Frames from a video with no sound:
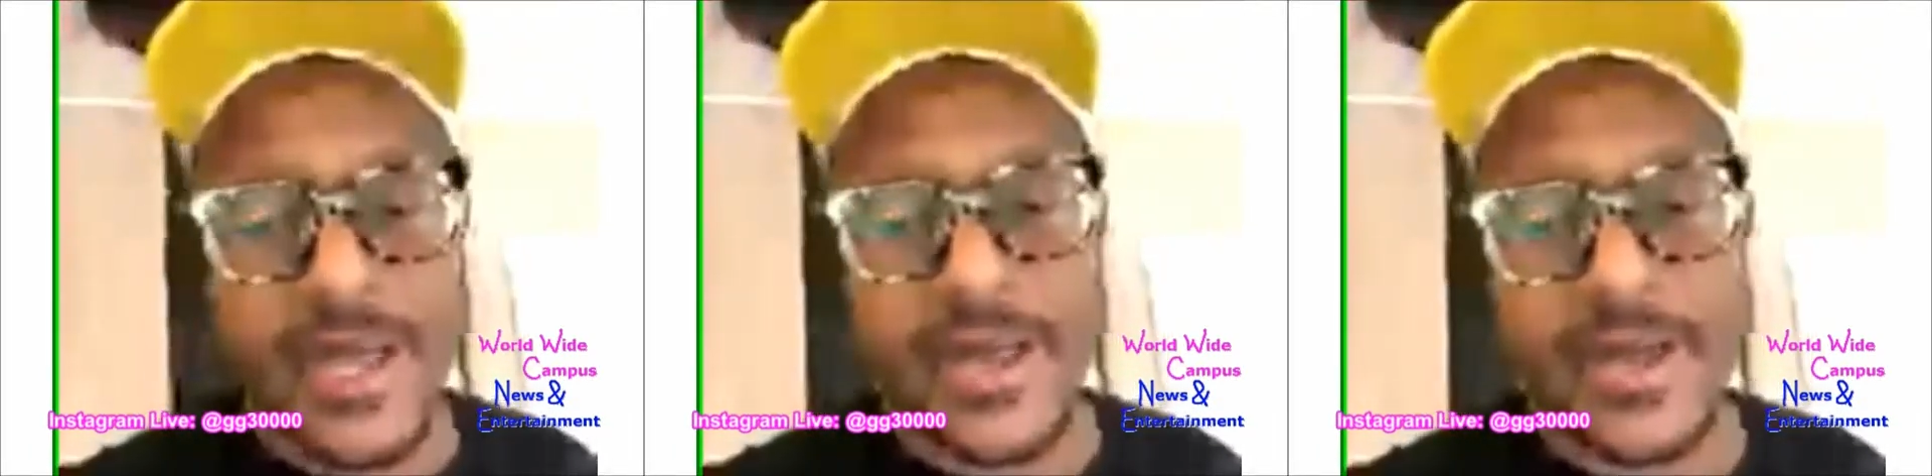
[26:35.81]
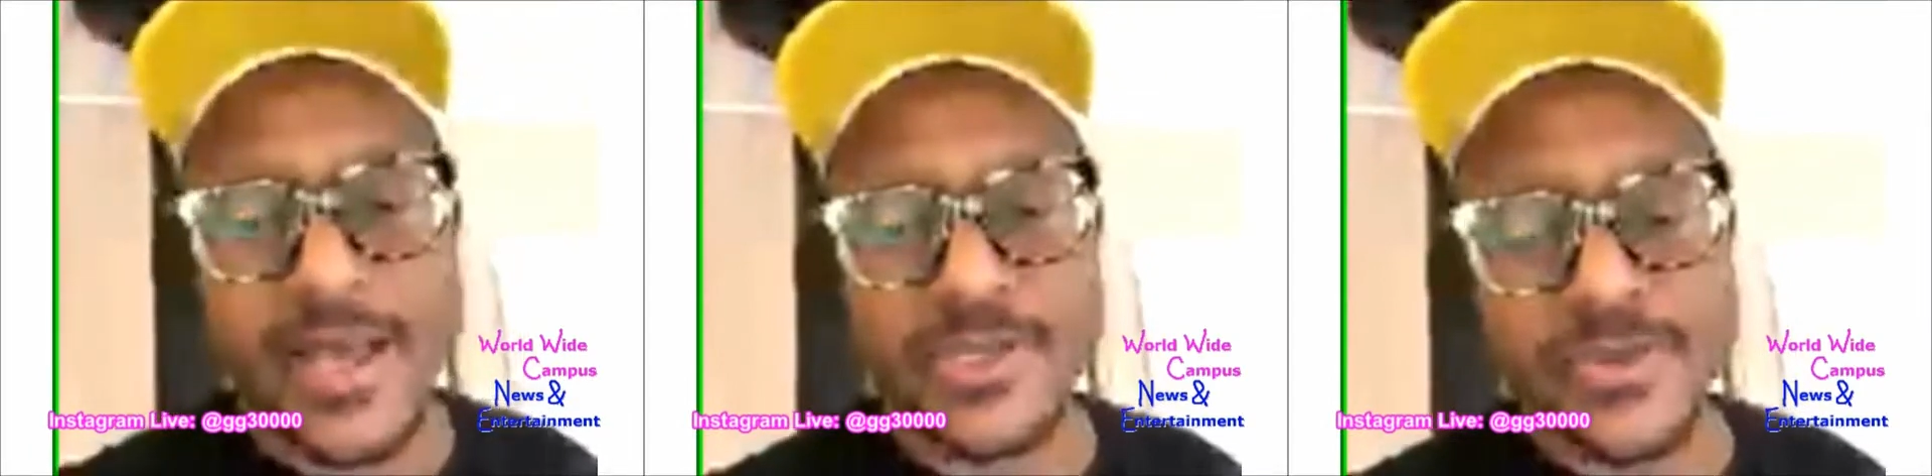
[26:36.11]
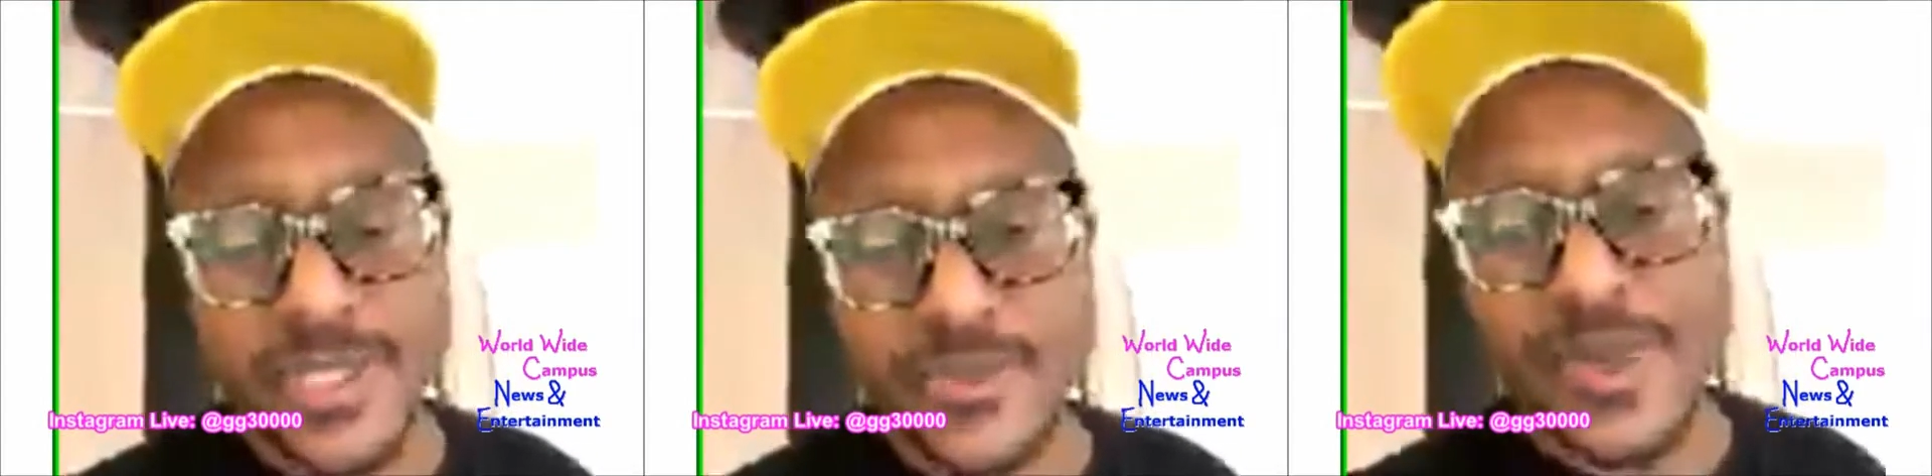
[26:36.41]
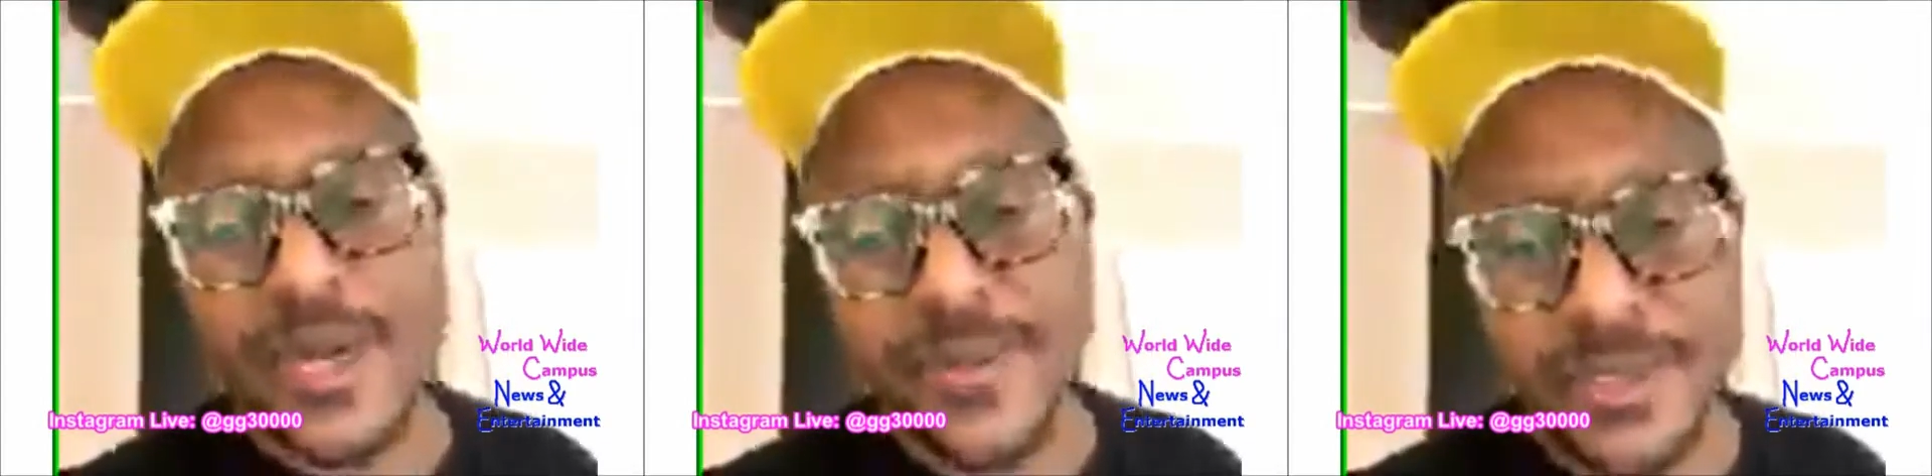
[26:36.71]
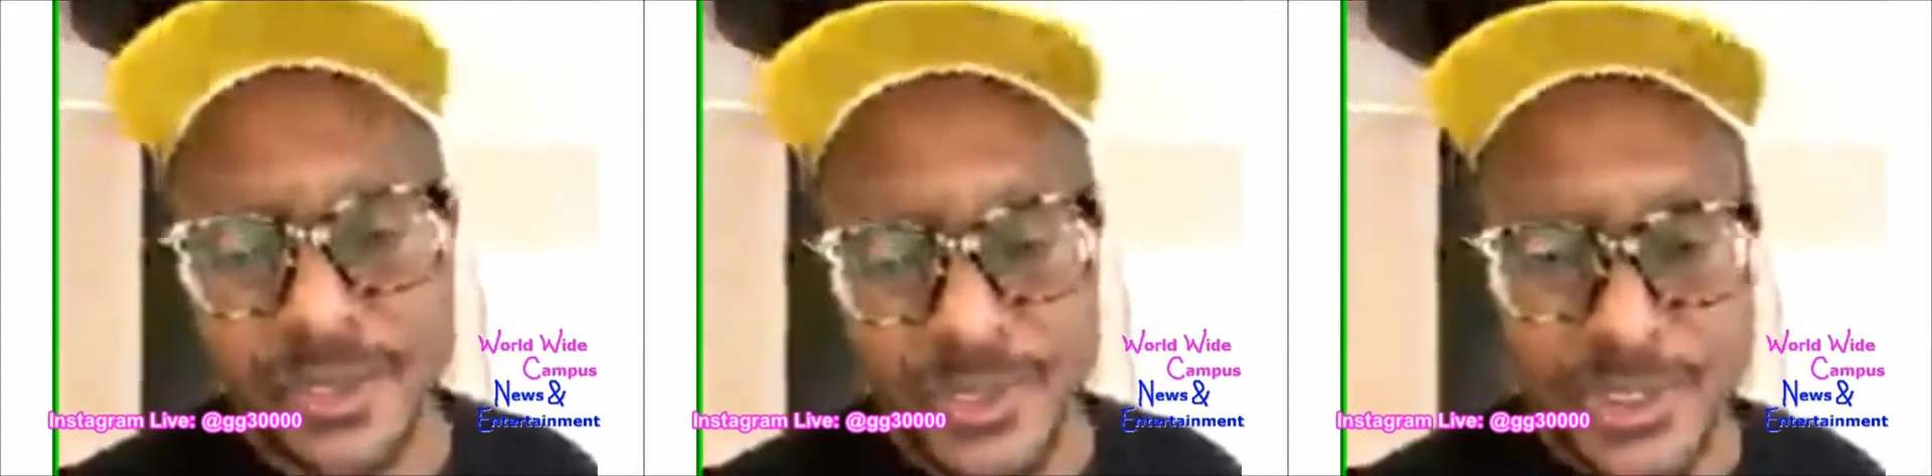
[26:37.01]
has really inspired me
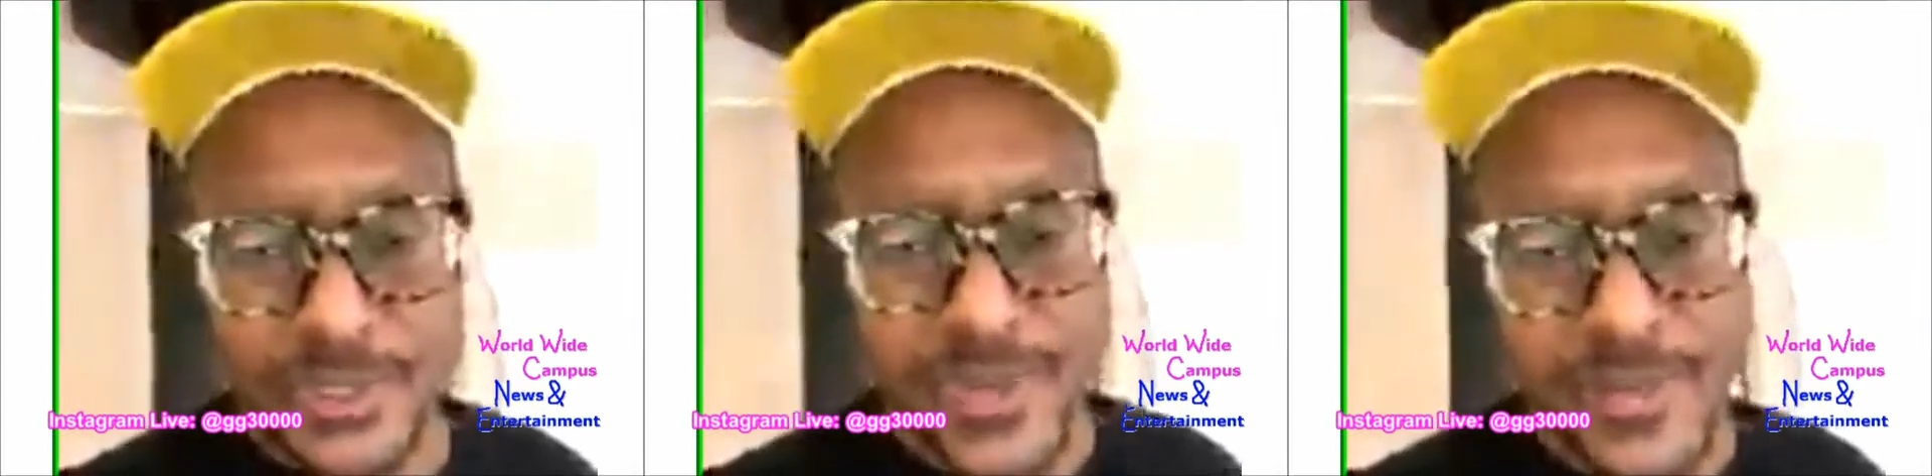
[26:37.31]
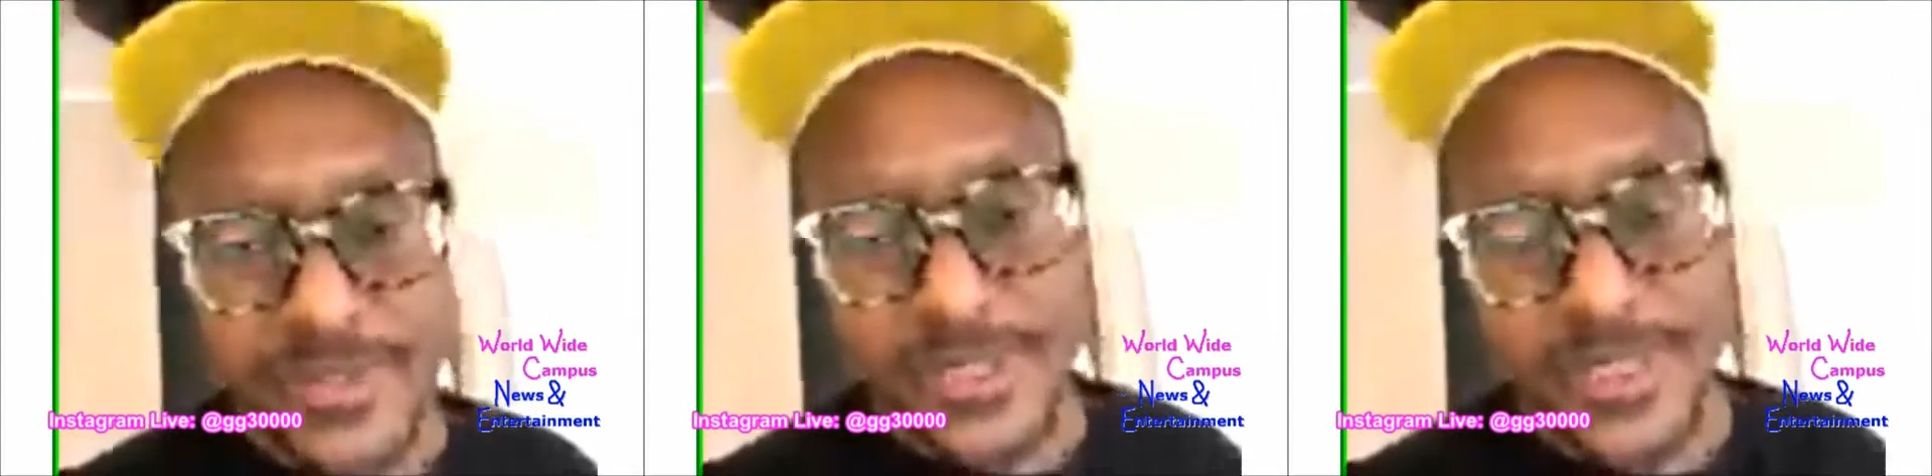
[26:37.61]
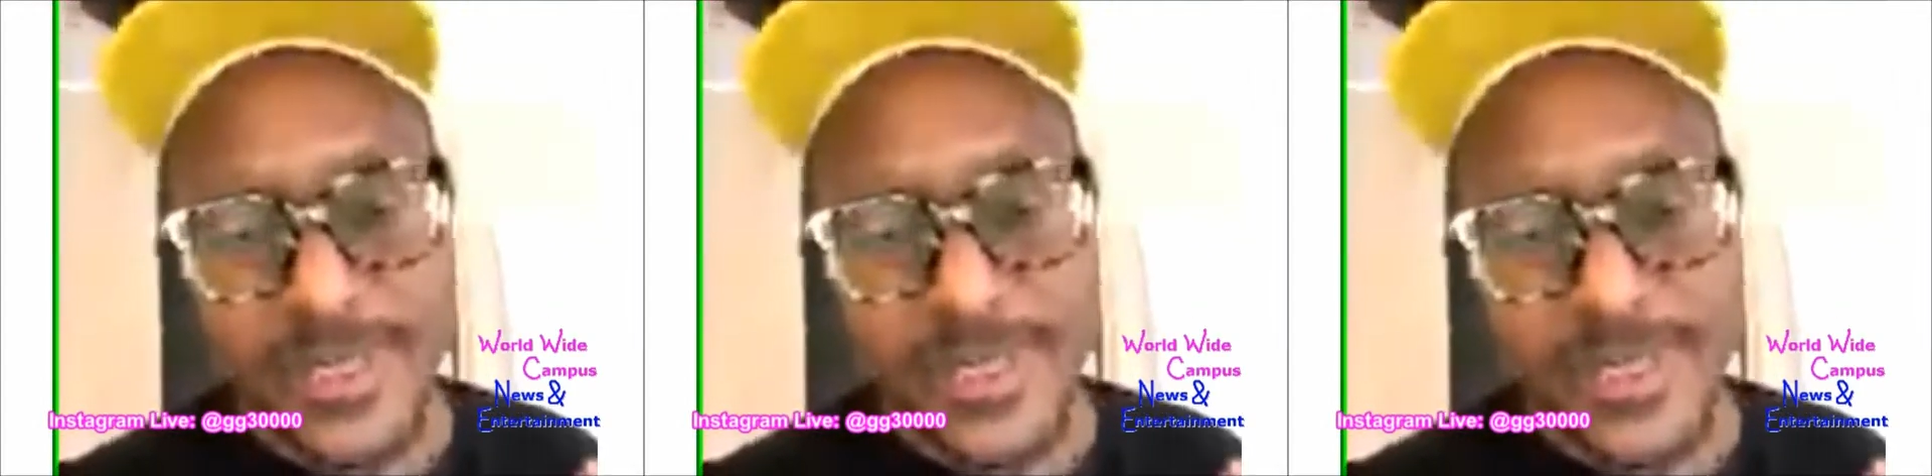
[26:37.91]
just to be able to